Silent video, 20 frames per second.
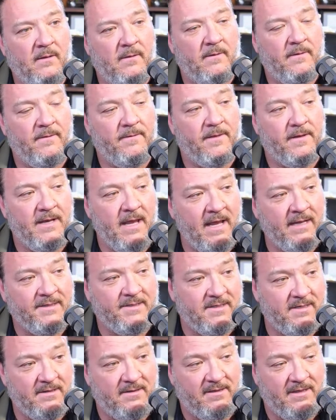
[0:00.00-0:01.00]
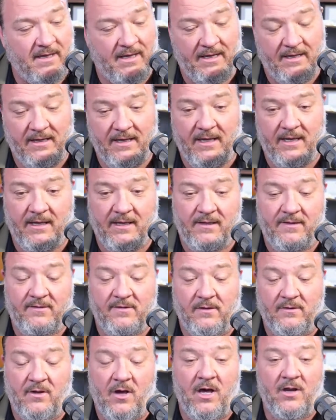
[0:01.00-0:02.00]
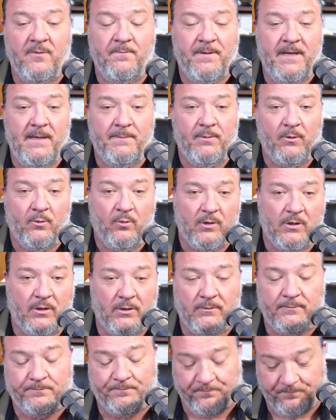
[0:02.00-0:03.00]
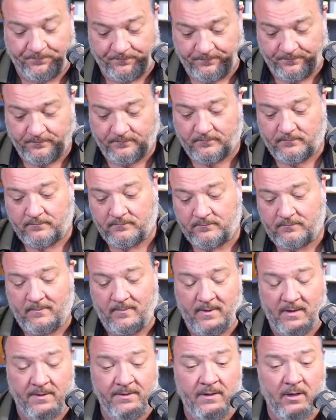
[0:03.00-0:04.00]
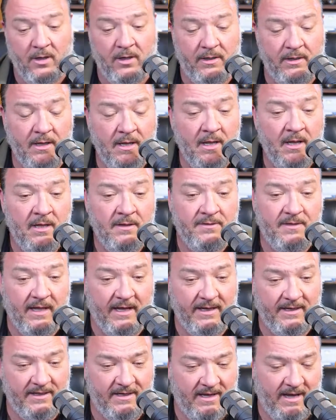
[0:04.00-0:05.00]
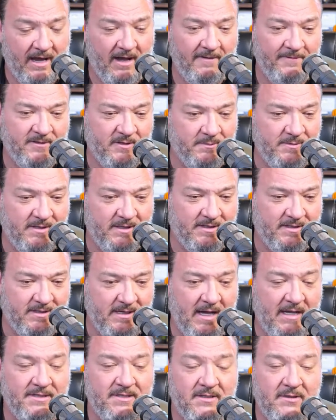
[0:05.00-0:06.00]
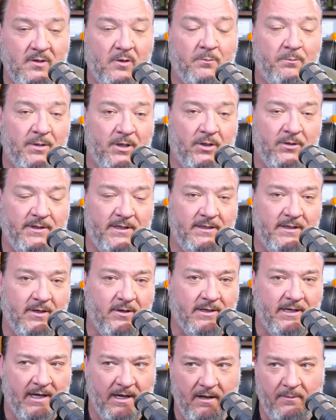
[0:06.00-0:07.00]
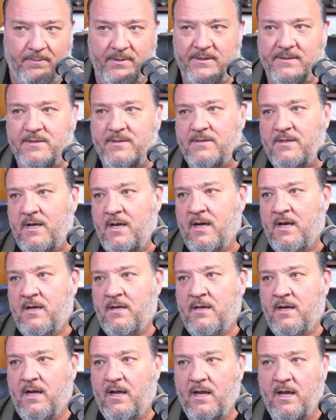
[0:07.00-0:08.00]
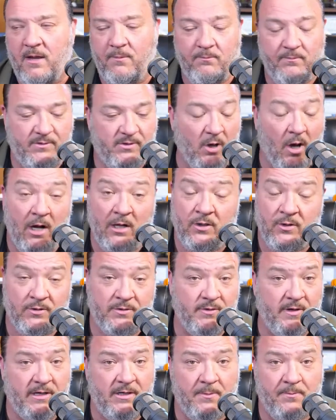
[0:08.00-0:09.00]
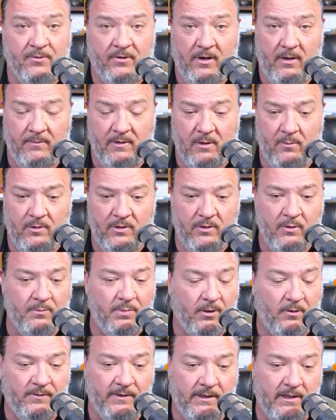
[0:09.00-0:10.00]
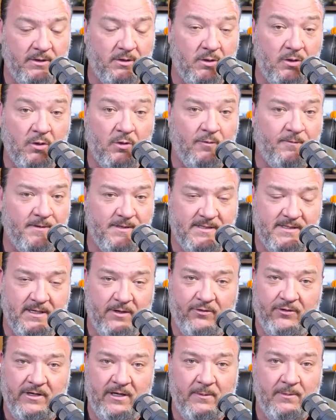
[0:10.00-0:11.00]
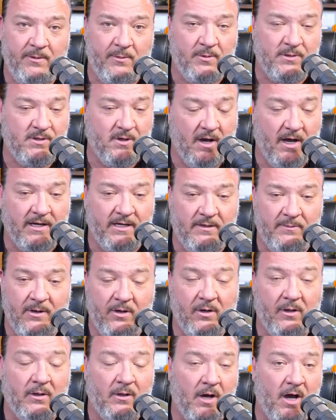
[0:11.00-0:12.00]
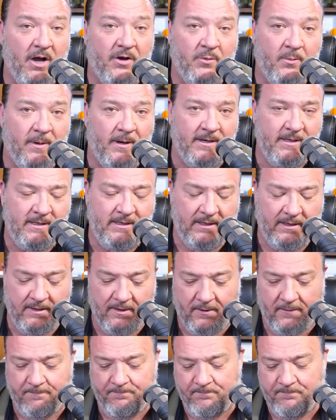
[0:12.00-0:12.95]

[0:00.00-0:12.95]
The next thing is a lot of people they have some success and they're building their campus, and dollars are at a premium when you're building a new facility. I mean, we're talking about a lot of money here.